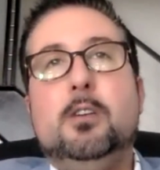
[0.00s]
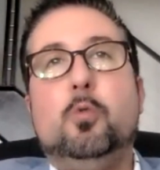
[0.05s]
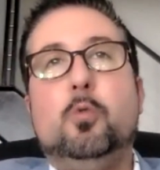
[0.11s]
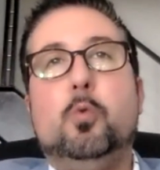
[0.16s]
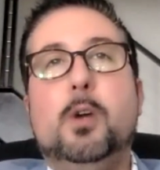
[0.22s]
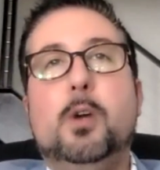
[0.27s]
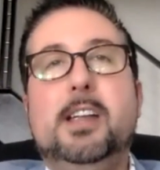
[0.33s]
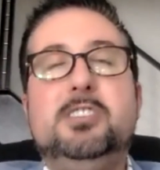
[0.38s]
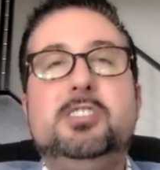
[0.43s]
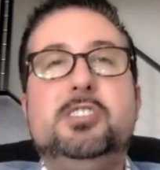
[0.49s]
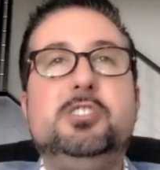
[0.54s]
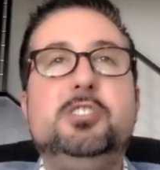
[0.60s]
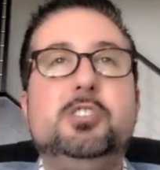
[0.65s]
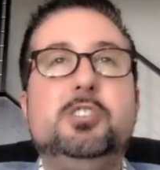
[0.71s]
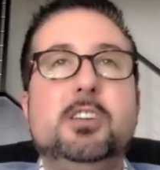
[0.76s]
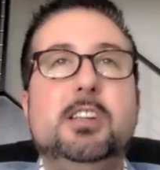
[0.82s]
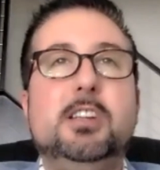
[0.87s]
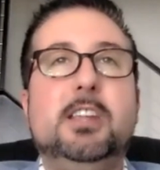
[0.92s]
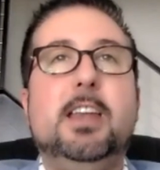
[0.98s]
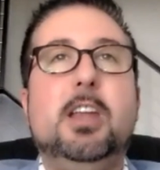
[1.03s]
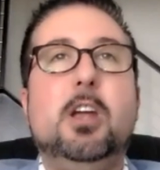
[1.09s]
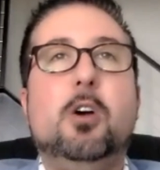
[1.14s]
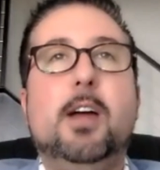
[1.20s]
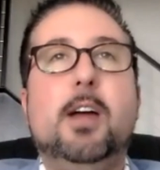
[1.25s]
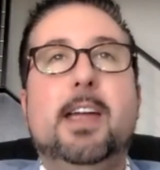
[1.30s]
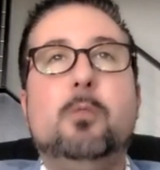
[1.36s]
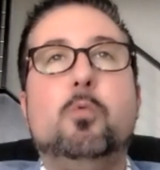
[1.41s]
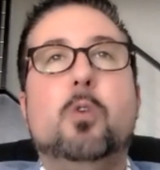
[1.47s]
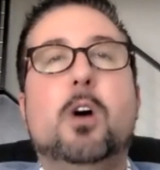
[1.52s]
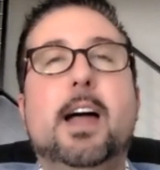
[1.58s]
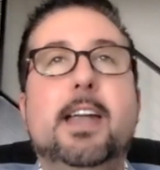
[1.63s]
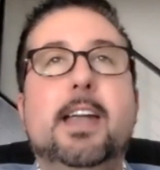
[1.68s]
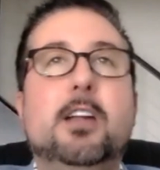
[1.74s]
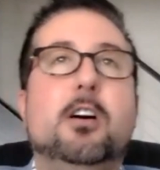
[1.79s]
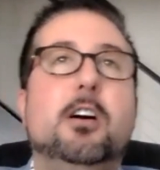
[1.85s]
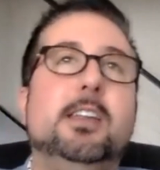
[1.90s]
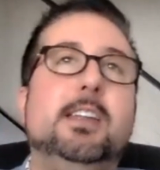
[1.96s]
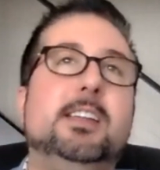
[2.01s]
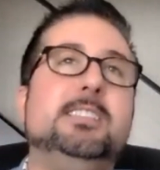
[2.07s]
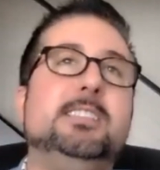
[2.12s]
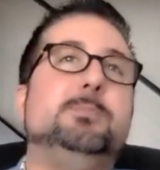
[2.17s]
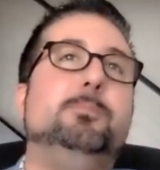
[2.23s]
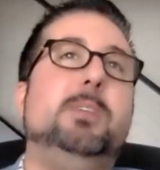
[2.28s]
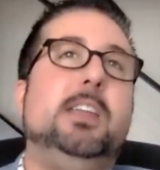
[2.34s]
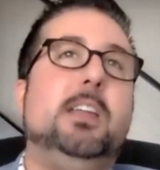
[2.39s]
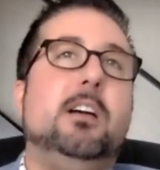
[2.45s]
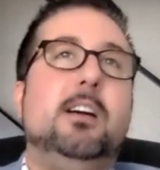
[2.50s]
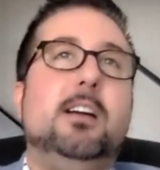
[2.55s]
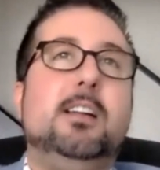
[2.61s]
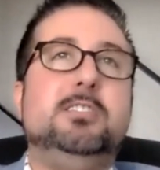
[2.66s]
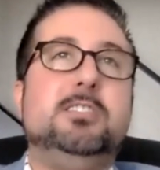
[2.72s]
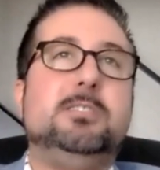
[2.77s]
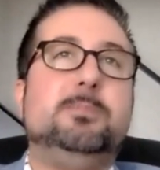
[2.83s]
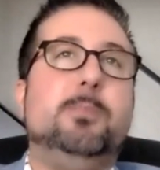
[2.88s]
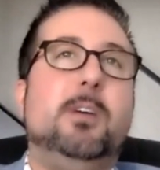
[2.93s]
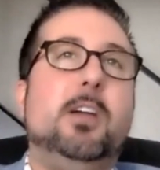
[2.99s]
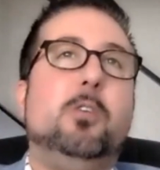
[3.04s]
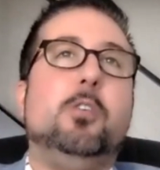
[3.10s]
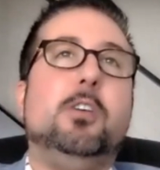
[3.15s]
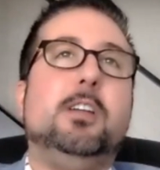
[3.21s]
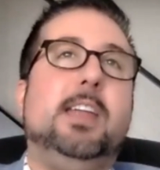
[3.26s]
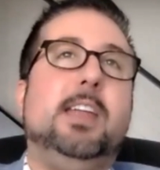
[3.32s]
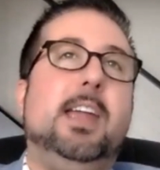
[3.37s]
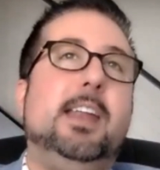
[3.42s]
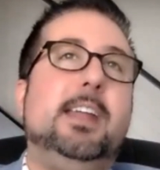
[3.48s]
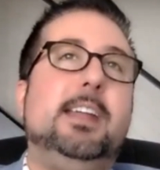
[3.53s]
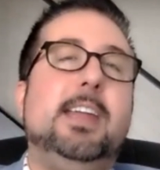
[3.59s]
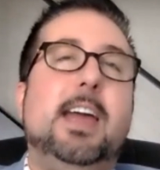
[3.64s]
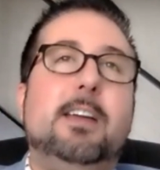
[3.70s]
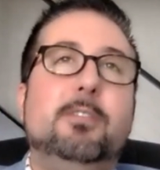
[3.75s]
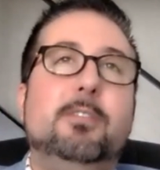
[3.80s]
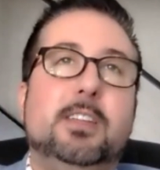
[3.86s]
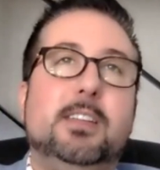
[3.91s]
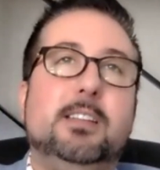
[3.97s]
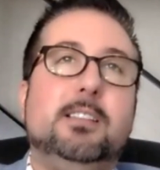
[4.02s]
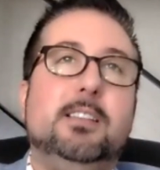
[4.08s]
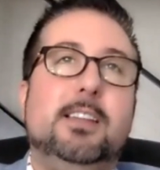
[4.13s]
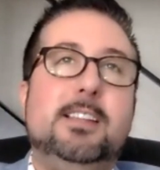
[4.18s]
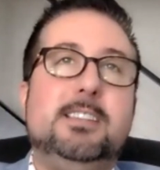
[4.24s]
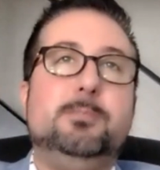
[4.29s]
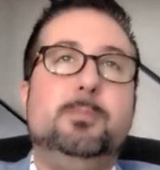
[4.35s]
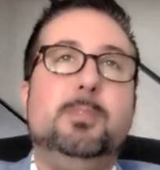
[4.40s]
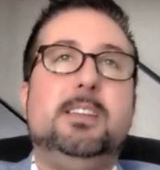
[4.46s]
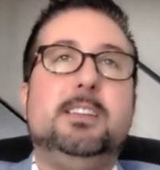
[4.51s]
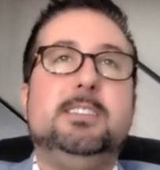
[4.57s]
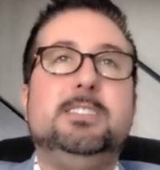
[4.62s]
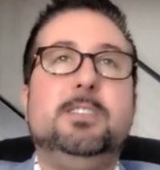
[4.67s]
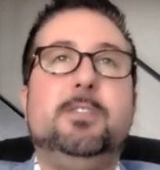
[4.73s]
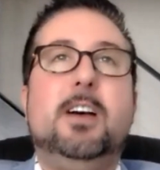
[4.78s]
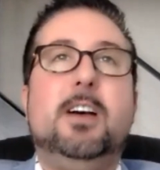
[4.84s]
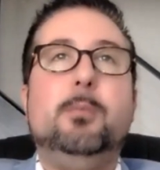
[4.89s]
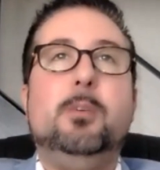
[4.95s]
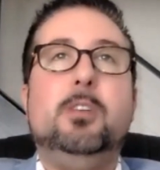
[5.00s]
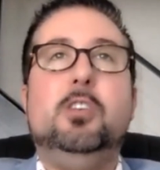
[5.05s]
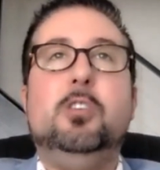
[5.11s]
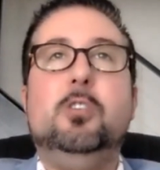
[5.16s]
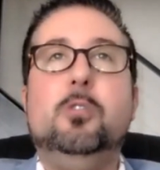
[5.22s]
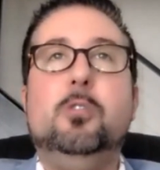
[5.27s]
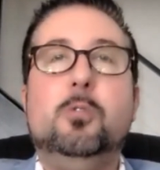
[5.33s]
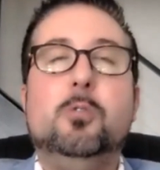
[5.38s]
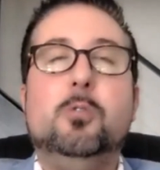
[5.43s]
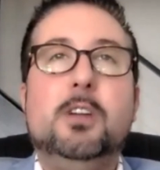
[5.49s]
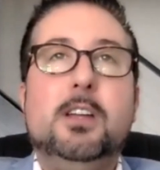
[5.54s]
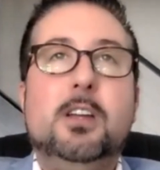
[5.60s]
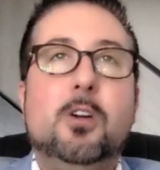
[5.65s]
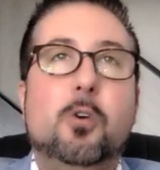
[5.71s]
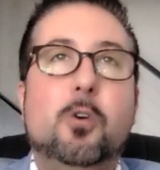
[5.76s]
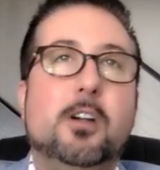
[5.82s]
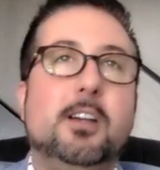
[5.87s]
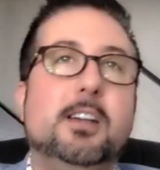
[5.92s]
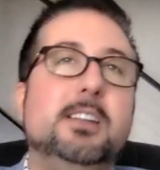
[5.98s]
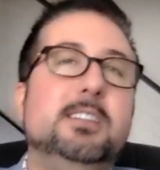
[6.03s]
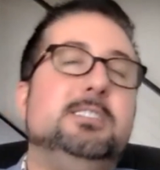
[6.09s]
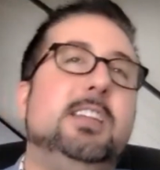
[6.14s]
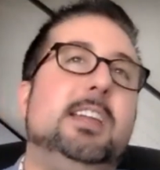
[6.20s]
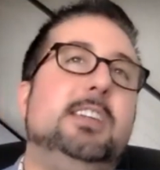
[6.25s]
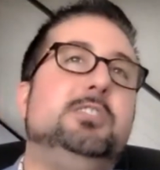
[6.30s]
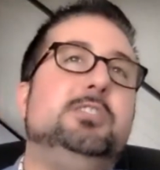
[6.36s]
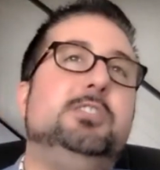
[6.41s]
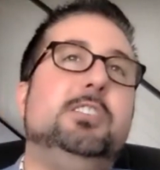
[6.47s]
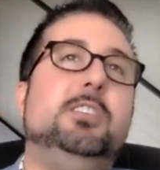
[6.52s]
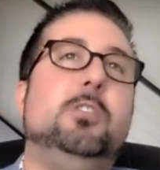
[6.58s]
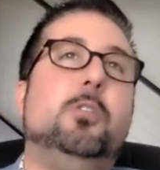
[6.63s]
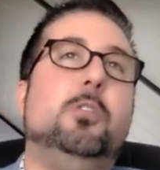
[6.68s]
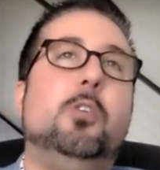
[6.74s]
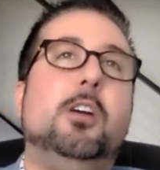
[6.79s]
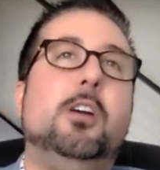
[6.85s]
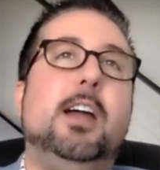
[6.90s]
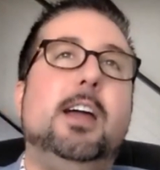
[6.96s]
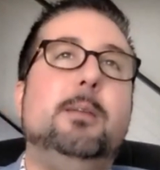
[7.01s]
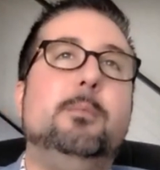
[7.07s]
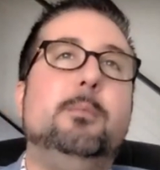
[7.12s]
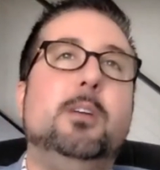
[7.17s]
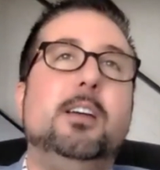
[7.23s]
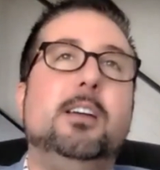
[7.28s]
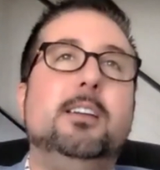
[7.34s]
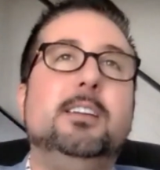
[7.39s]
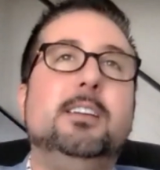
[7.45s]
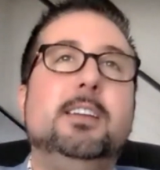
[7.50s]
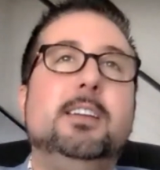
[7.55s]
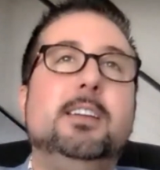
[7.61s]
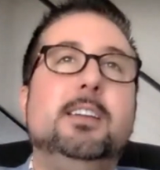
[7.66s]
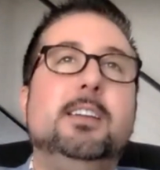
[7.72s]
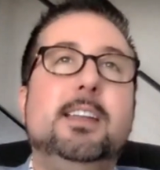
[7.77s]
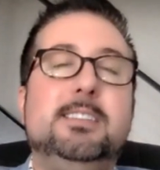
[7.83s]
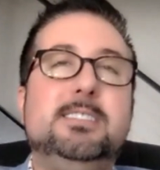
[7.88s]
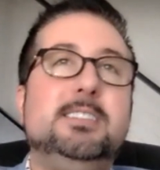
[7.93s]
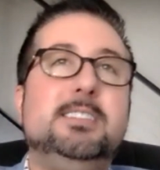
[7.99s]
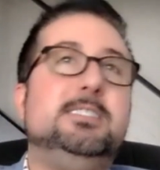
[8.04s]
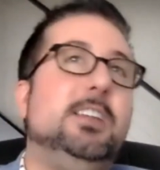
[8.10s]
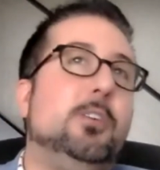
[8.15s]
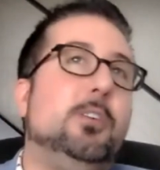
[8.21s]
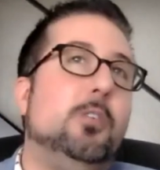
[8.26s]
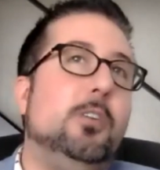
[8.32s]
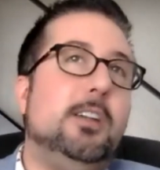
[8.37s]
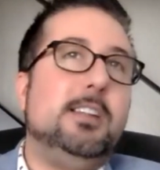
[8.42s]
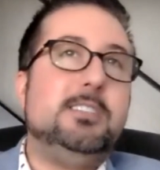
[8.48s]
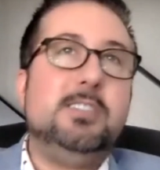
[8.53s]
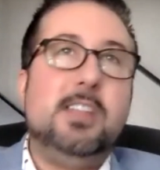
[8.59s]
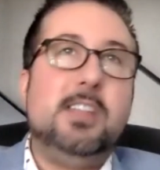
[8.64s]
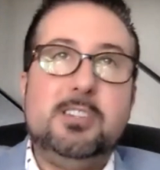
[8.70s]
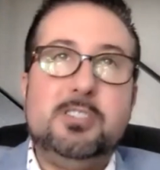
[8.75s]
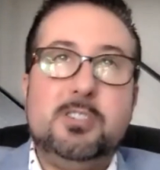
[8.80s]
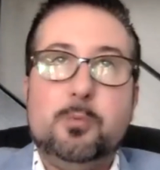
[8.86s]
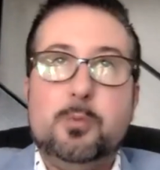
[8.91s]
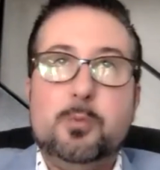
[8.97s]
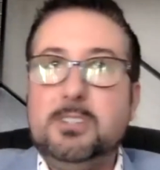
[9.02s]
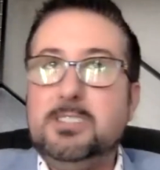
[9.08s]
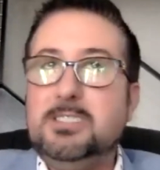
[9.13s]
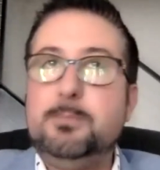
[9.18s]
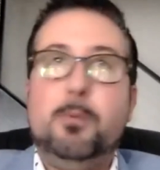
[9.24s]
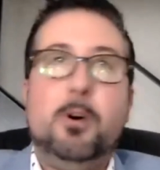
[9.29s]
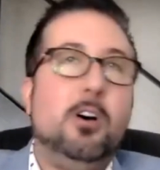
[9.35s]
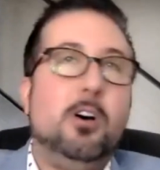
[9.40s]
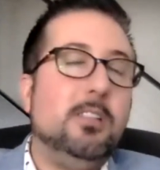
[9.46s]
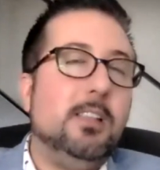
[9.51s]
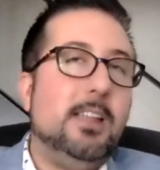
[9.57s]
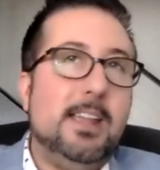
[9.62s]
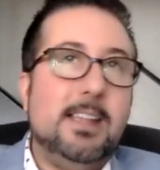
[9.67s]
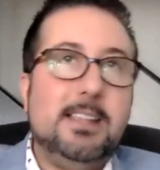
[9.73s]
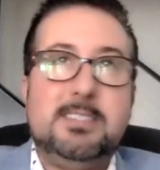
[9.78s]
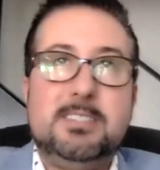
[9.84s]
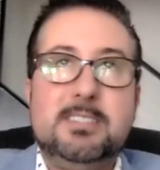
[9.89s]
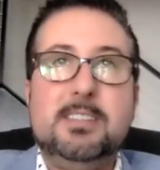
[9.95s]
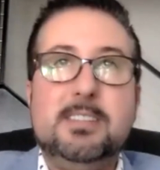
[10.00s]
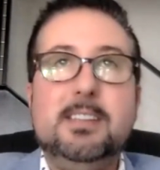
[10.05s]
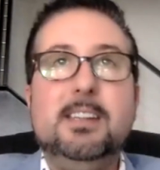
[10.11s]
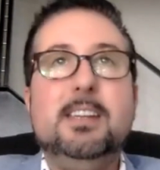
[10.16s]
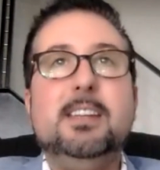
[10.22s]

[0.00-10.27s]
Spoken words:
reach a wide audience beyond just my organic advocate list. Because if I'm a new organization or I'm an existing organization with a small list,